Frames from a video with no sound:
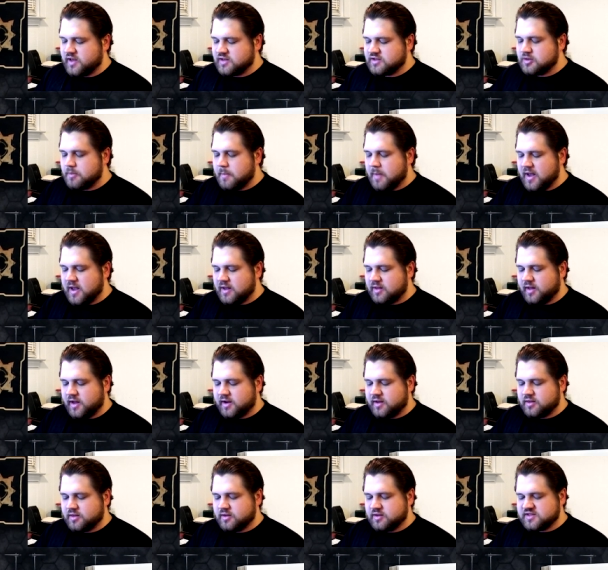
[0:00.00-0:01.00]
for Ravine to
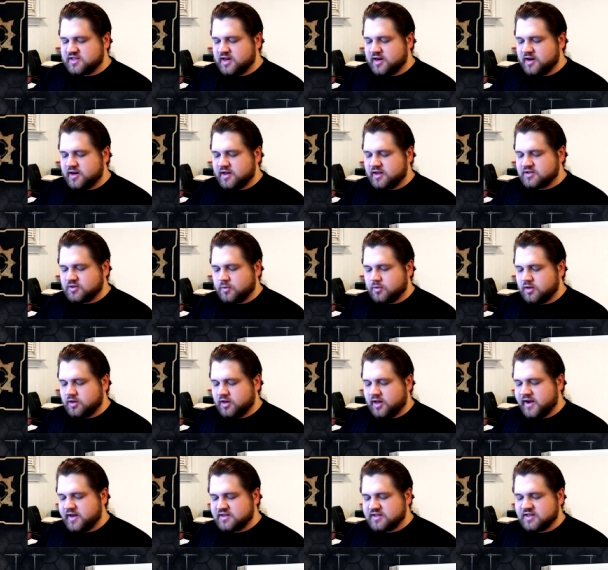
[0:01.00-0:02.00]
make like the Synodus
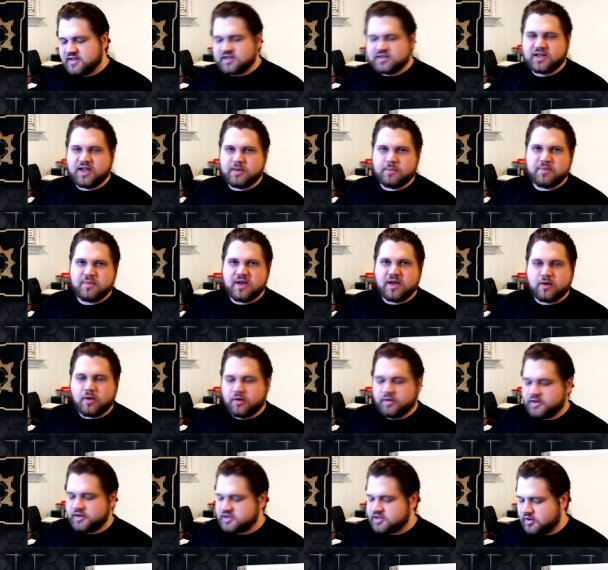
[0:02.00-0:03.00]
or the Legatus like
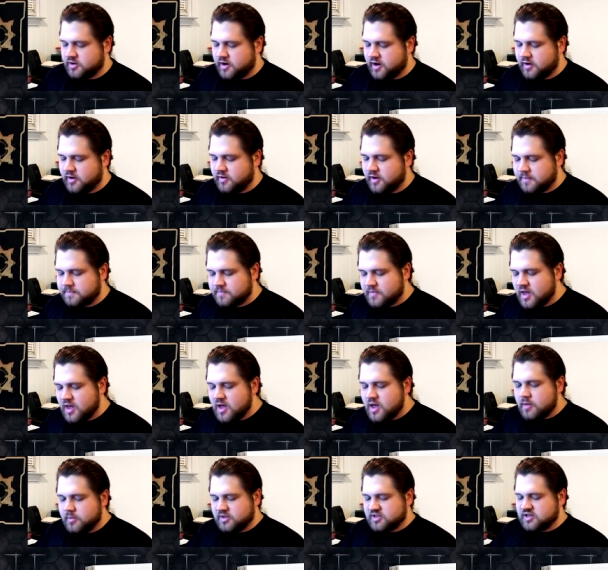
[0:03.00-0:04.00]
be a card that's in your hand, right?
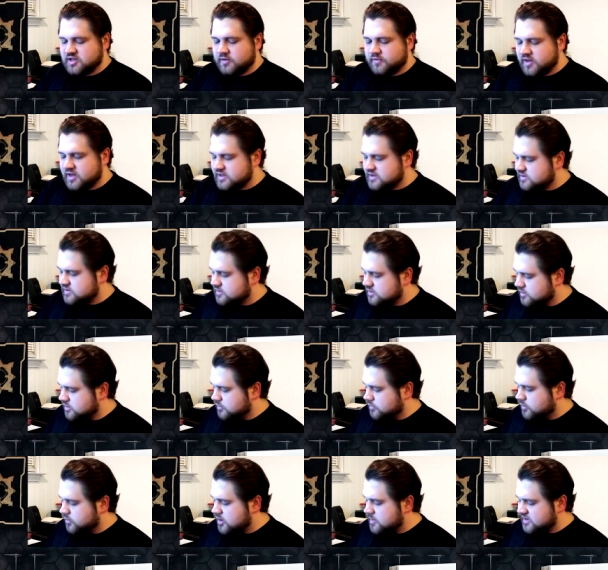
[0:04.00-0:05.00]
But so for
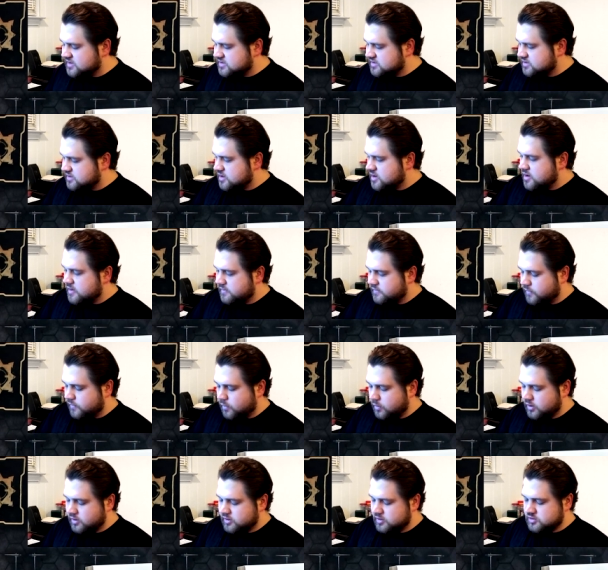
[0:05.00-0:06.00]
this, you Remus
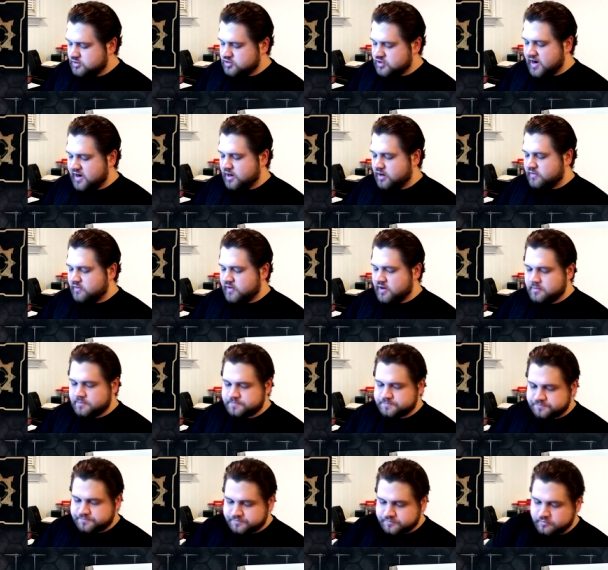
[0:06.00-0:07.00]
for Dragon
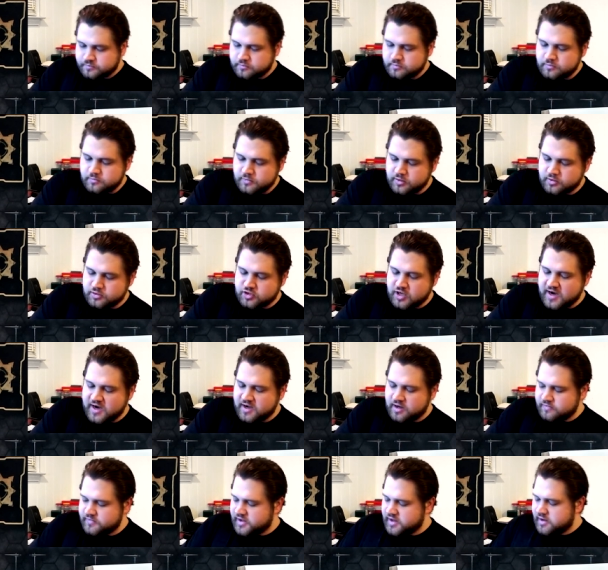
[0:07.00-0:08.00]
Ravine.
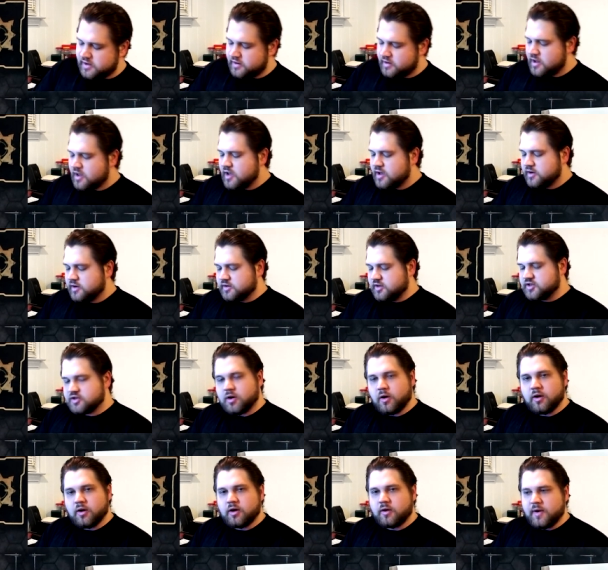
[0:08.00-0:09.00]
Dragon Ravine,
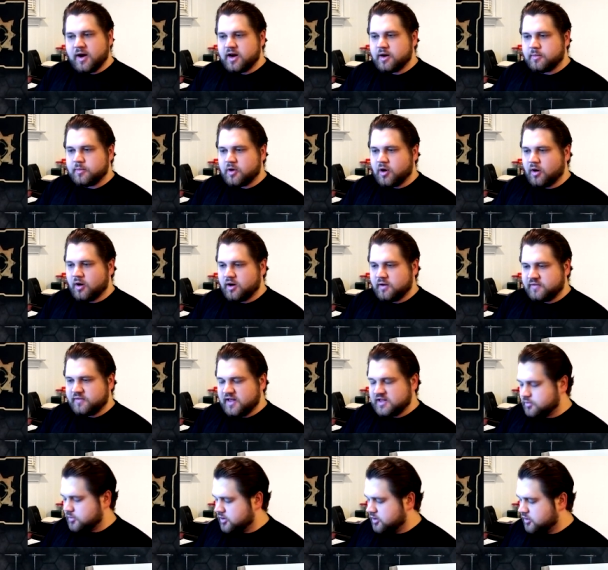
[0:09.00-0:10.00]
discard a random
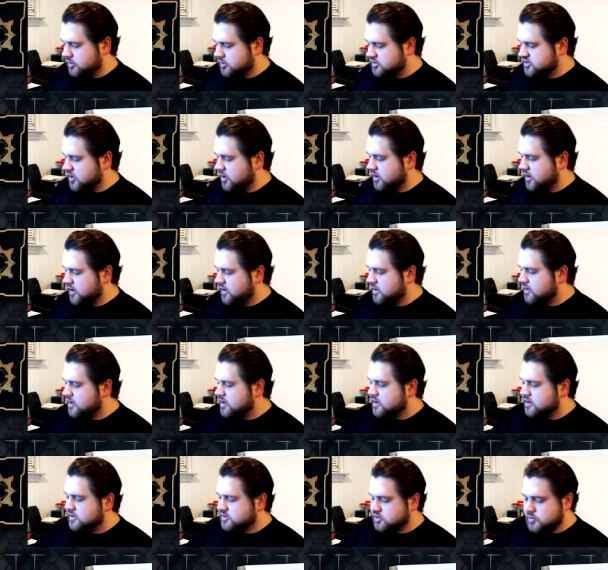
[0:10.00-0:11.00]
card if that's what you're
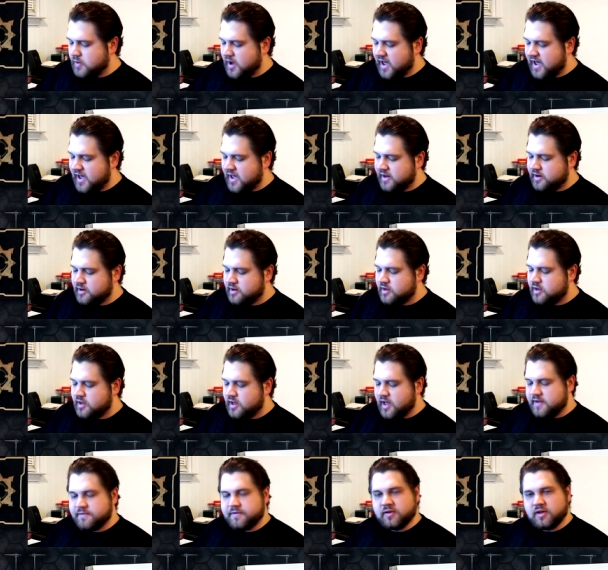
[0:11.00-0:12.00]
discarding to
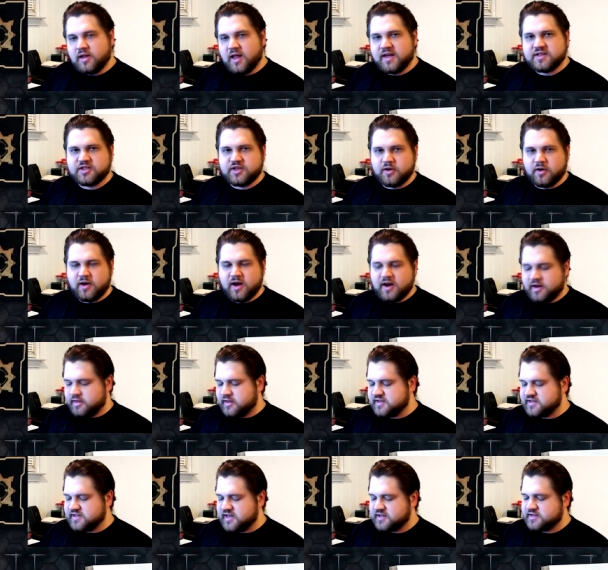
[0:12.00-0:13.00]
add a Phalanx to your
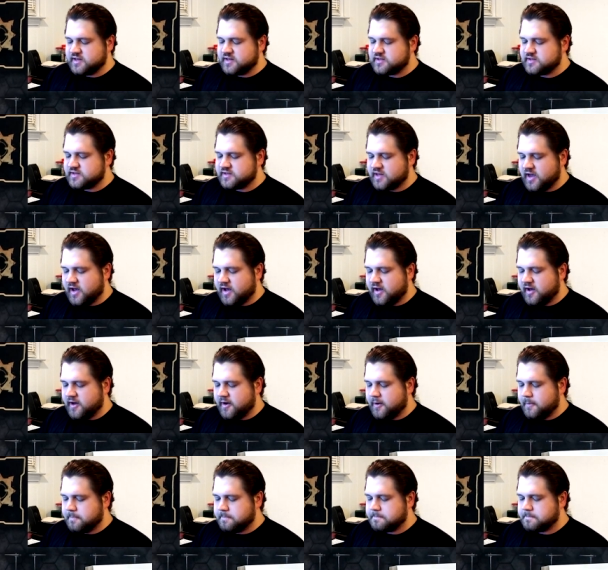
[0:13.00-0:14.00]
hand in this instance.
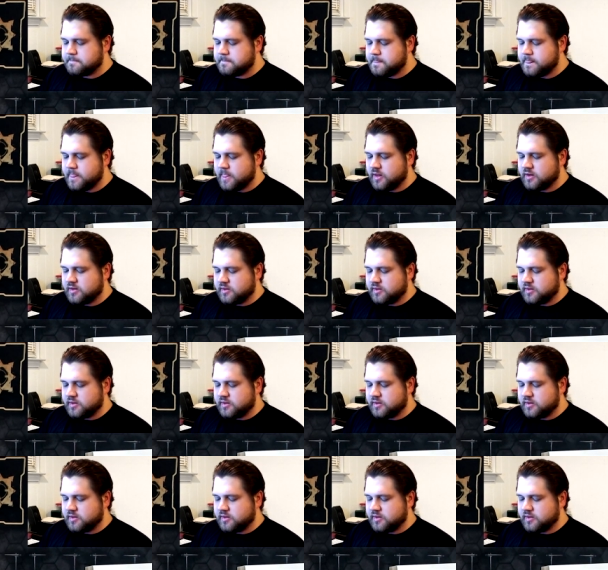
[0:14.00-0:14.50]
Um,